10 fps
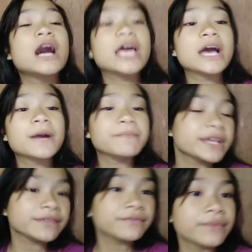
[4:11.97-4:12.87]
I have
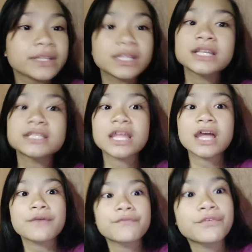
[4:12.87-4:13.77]
many medals
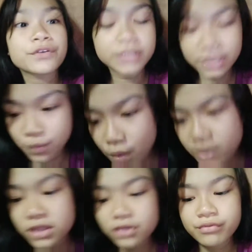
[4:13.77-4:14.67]
na for
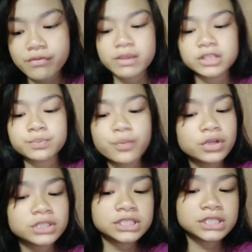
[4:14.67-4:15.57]
taekwondo for my
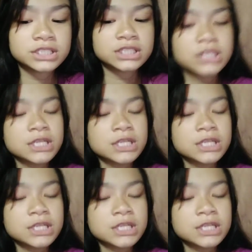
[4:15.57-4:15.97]
sports.